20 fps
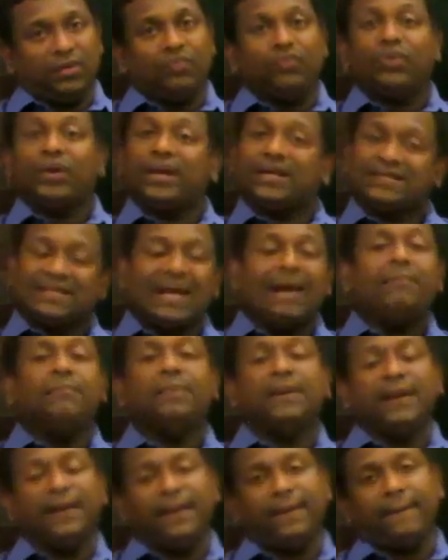For
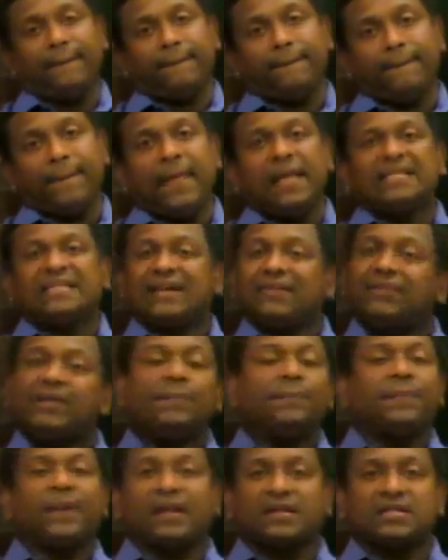example,
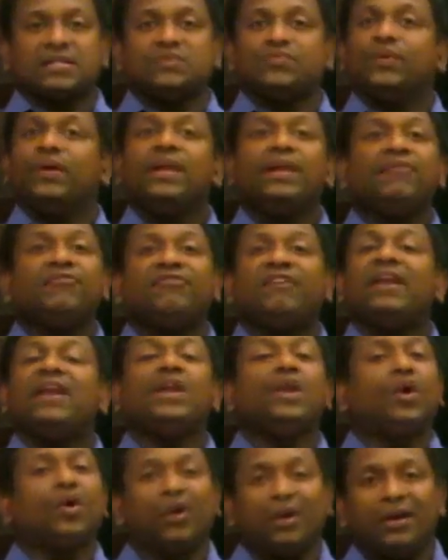Chyawanprash is very
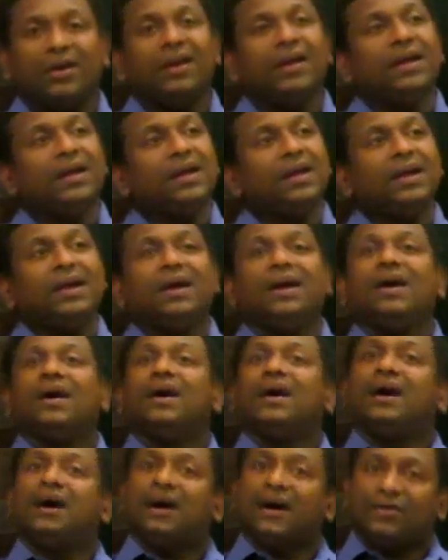well known
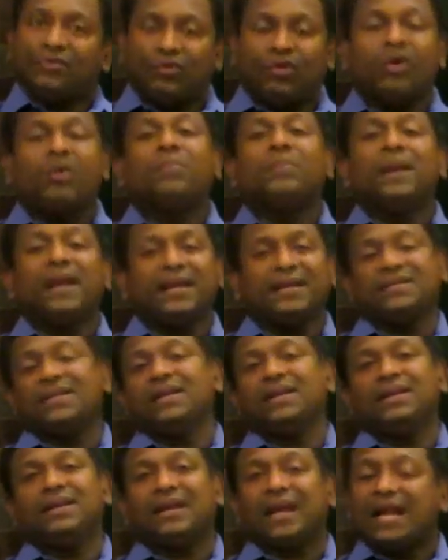
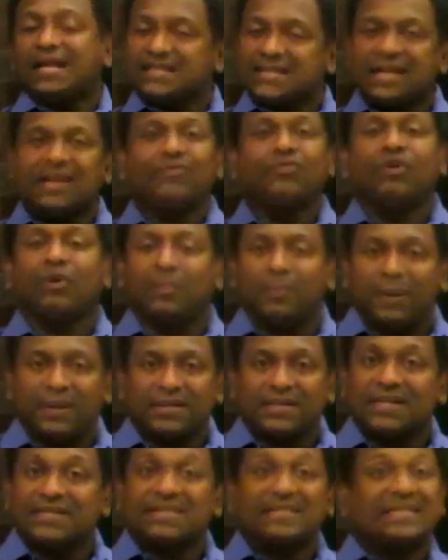formulation, classical
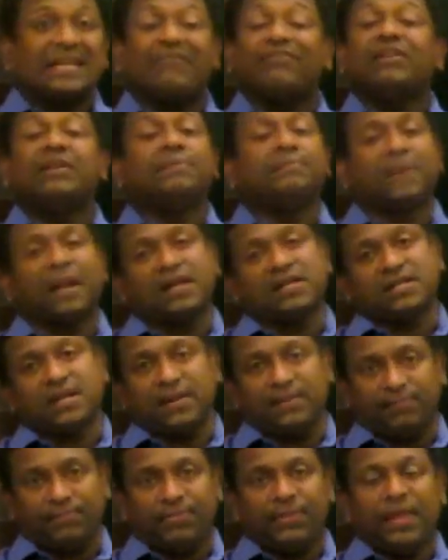formulation is
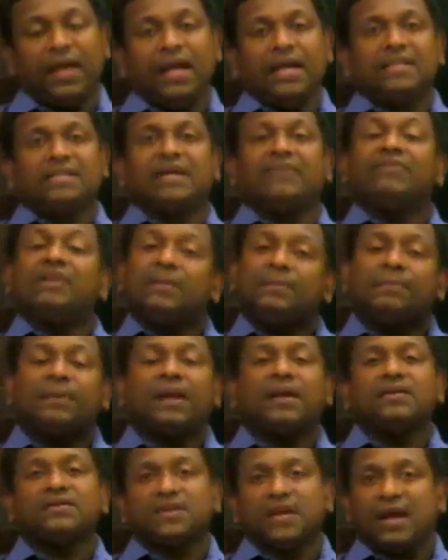Chyawanprash.
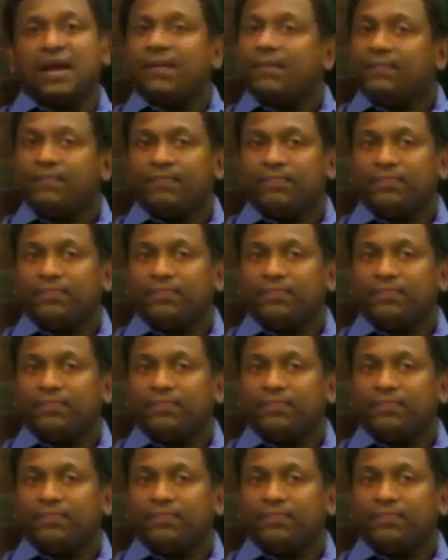Chyawanprash